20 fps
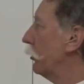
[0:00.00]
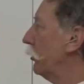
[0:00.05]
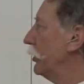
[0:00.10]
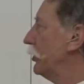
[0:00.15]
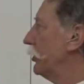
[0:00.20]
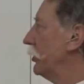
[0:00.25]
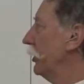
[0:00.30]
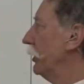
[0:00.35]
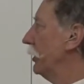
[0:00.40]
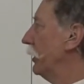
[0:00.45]

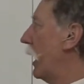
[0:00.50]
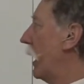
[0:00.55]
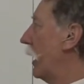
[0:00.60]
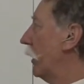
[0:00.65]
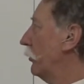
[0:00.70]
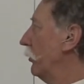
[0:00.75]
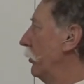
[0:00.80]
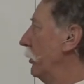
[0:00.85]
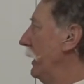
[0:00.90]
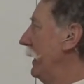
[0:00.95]
Christian
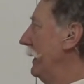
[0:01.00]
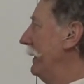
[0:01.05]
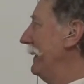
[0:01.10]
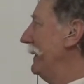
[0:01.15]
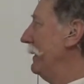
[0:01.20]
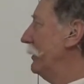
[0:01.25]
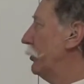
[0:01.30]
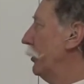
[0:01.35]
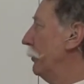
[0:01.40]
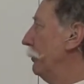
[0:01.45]
doctrine and
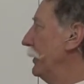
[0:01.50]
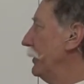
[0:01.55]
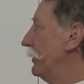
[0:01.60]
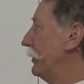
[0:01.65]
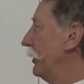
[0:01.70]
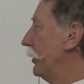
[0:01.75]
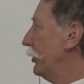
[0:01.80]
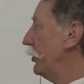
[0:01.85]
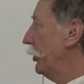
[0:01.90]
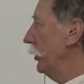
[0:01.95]

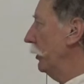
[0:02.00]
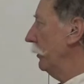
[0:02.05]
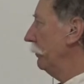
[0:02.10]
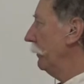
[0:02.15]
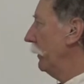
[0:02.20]
interposition.